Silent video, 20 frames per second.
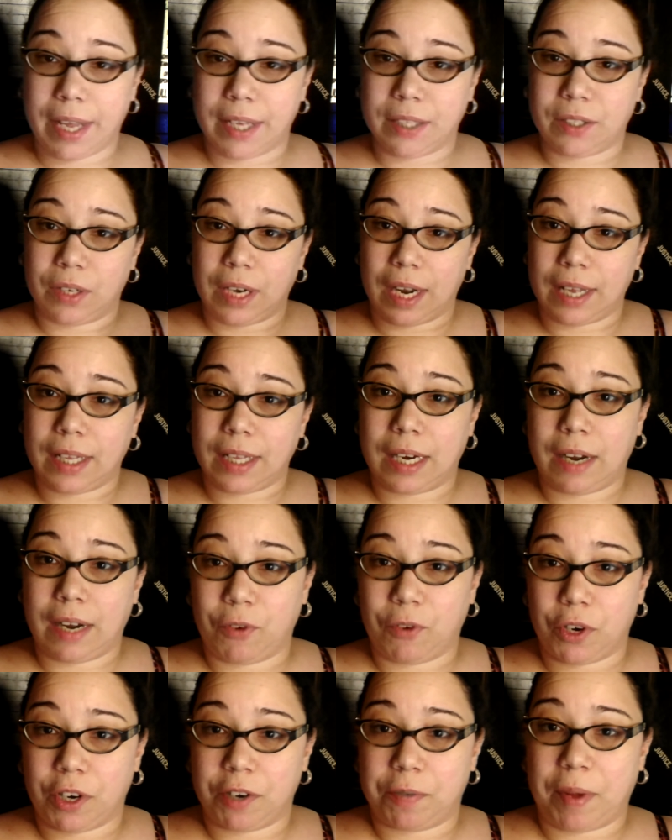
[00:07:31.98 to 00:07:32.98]
Okay, so now that
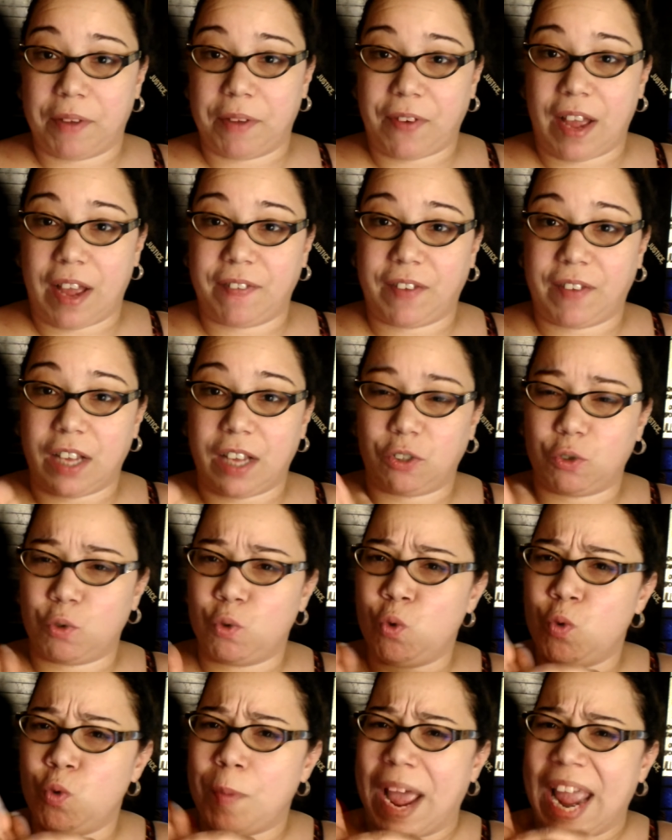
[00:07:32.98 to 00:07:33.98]
I've ordered my Five Guys,
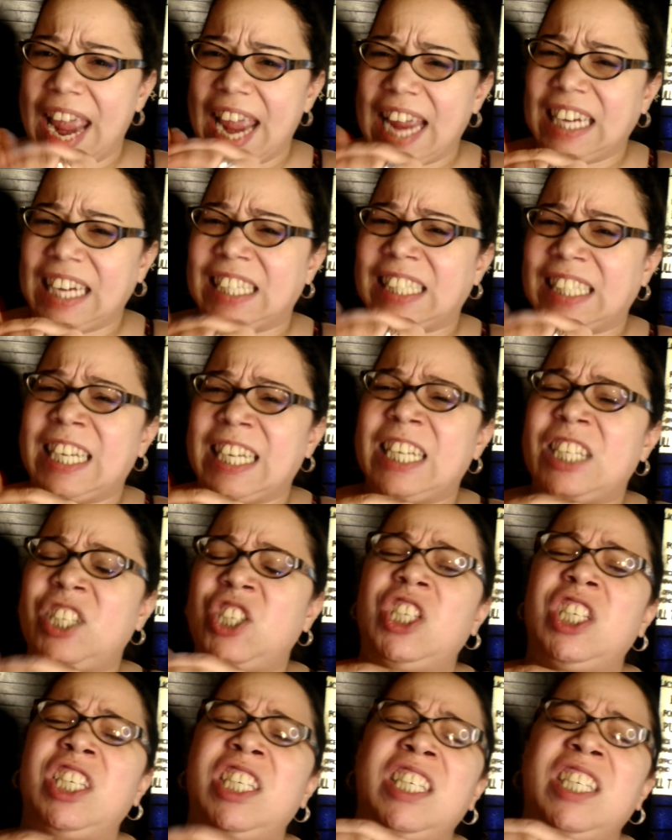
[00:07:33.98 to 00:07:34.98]
ooh, my hand is
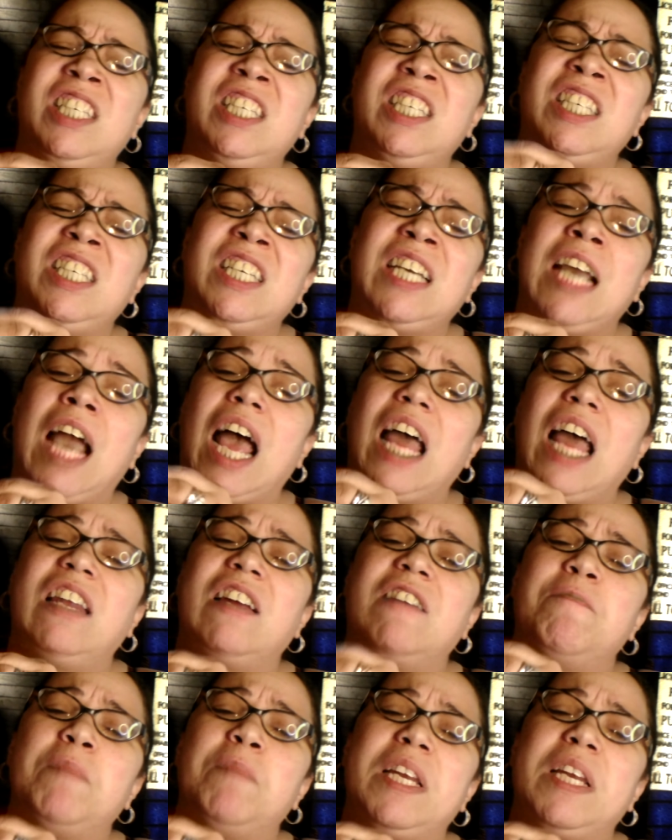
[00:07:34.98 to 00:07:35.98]
itching. I
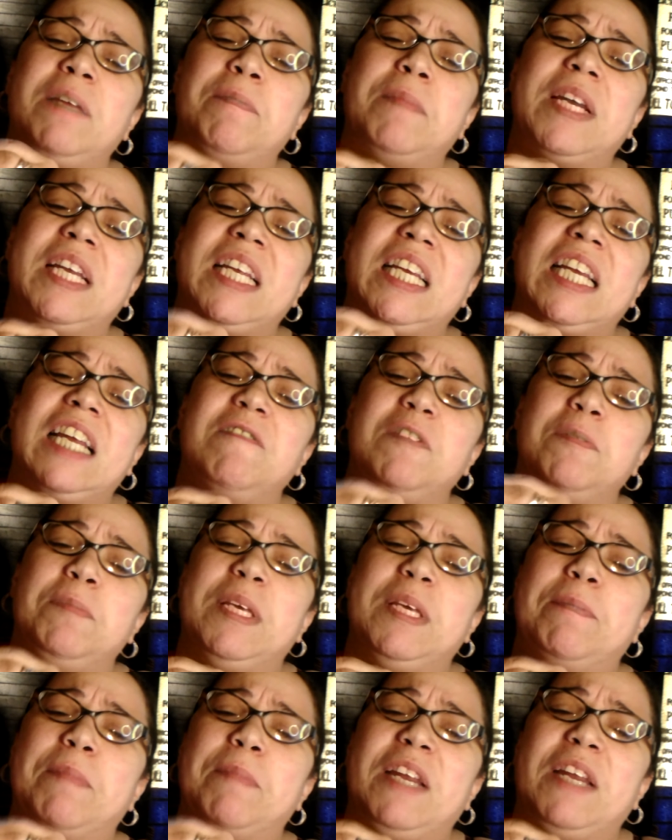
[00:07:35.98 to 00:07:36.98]
love money. Money loves
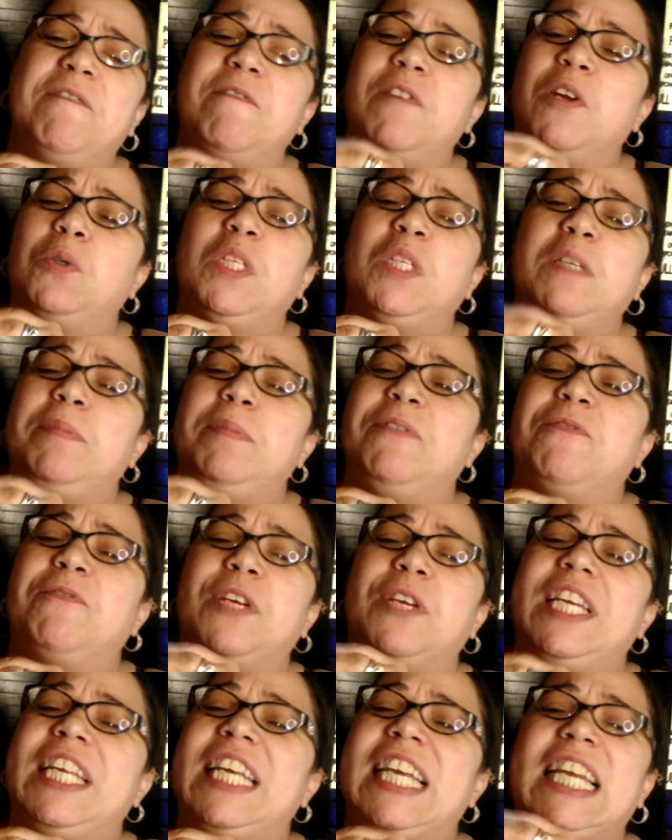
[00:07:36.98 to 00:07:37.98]
me. Money flows to me
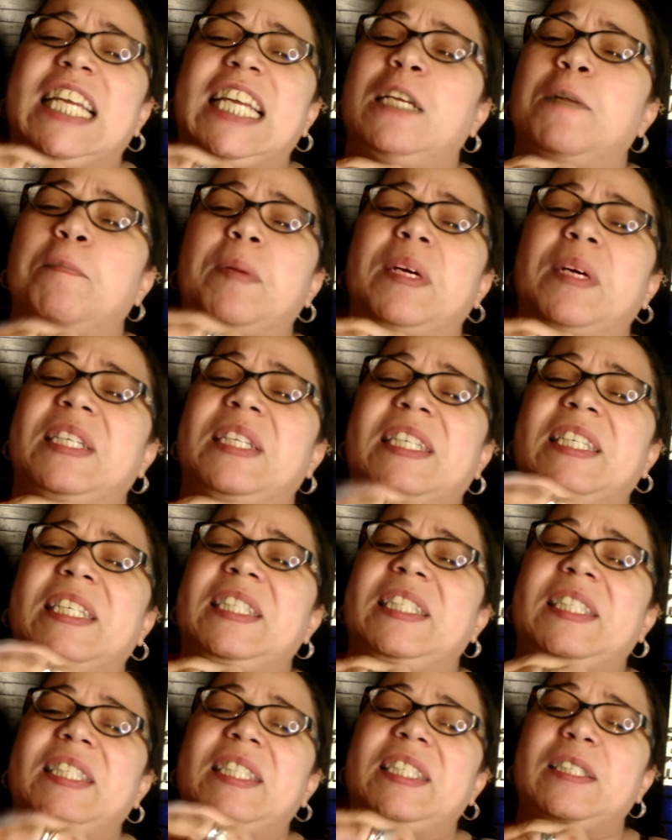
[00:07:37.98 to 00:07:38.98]
freely and in
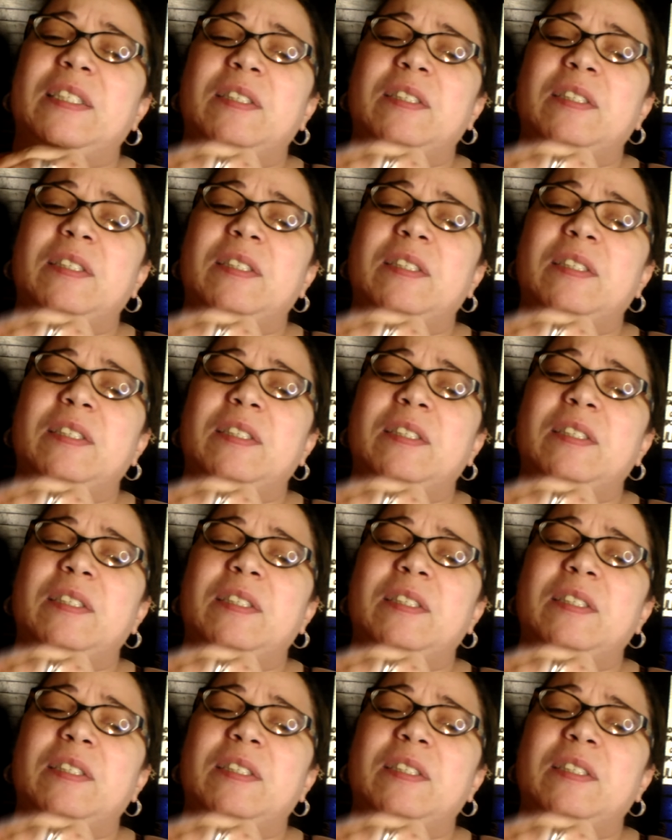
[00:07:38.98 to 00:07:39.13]
abundance.